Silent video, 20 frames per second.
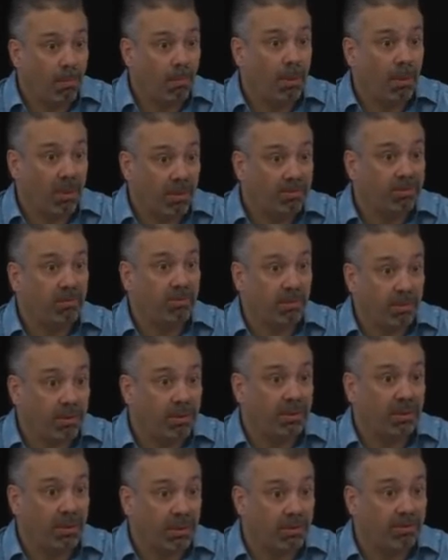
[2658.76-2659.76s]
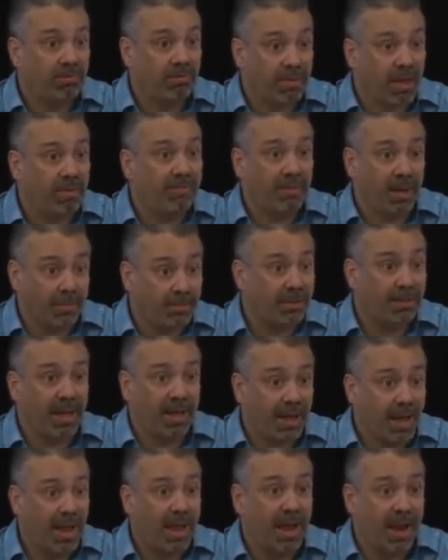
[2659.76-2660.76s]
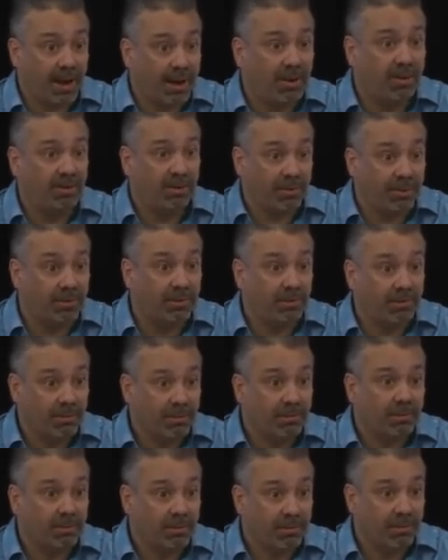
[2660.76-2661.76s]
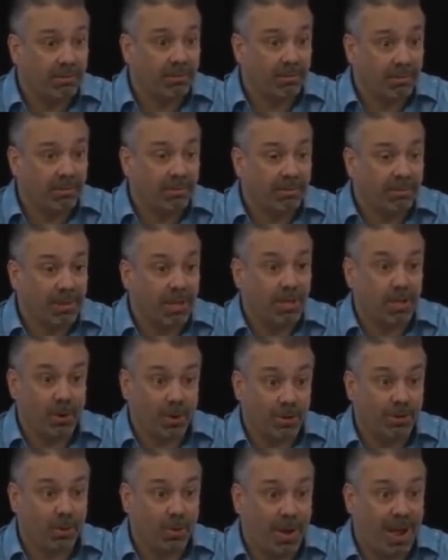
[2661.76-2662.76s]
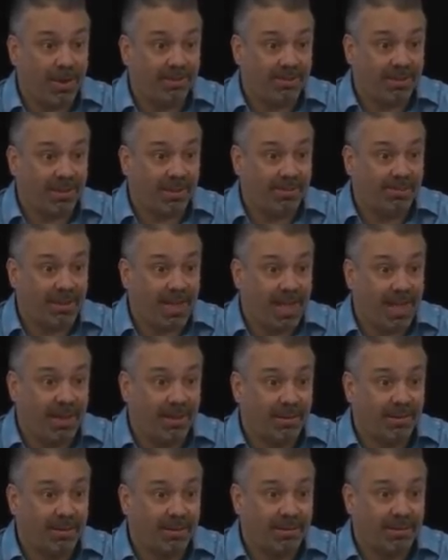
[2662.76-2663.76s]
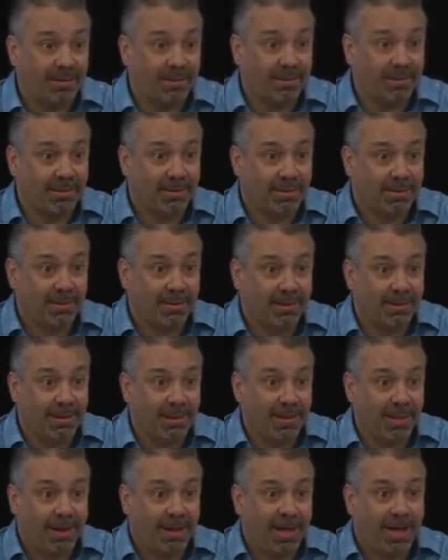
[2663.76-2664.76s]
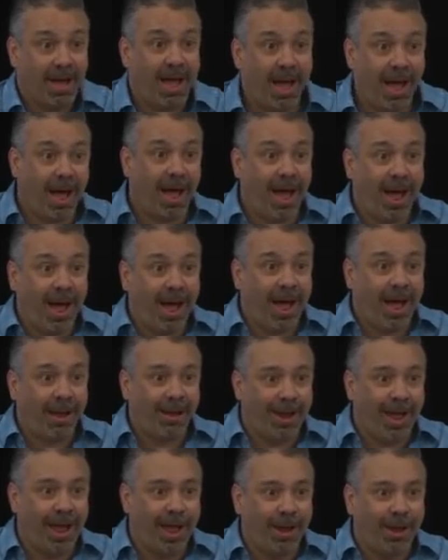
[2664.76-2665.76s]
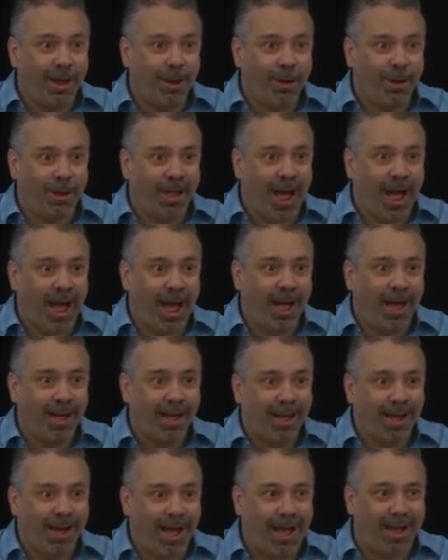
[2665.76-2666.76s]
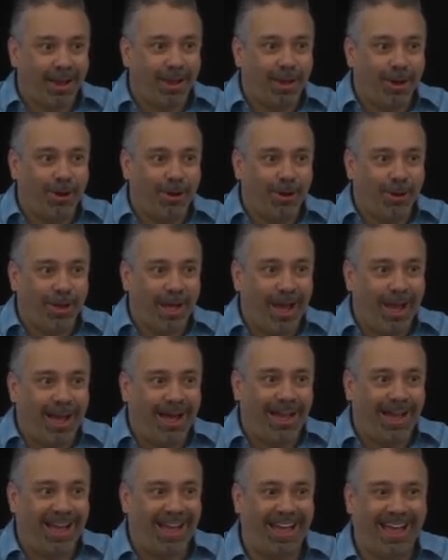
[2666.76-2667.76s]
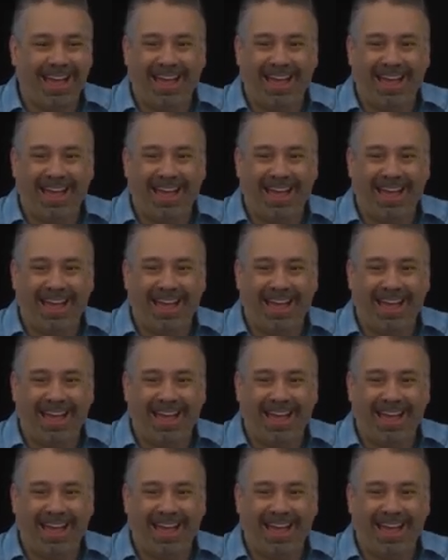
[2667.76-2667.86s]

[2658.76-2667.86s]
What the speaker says: This is really good stuff. I'm glad I hired you. You know what the wife's going to say? Hallelujah! Hallelujah!